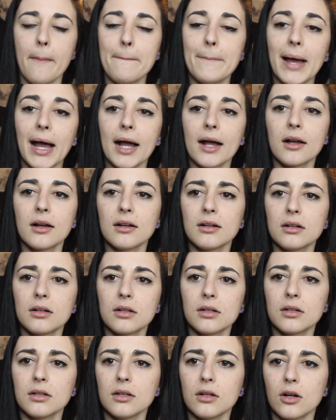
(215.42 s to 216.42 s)
back
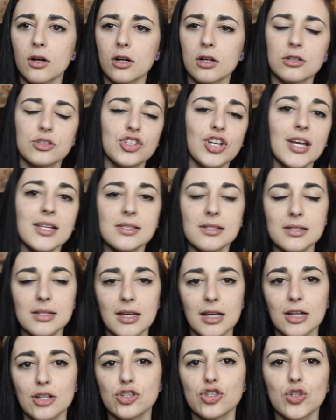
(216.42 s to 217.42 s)
or chest
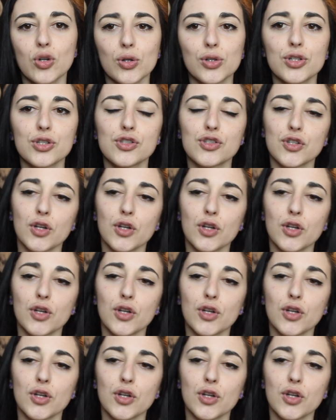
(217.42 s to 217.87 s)
and shoulders.